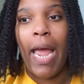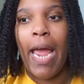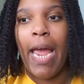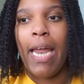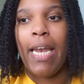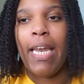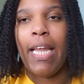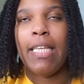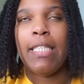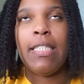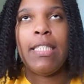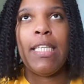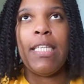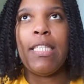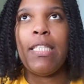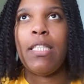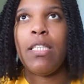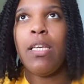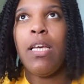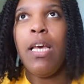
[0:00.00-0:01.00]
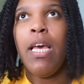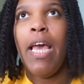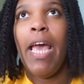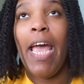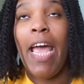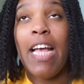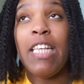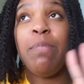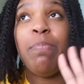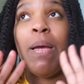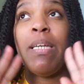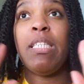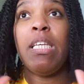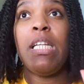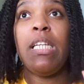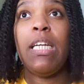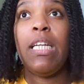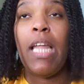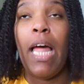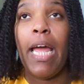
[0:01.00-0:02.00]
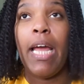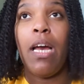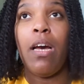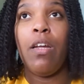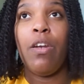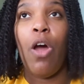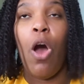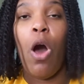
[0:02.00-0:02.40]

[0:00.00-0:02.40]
and it's basically like an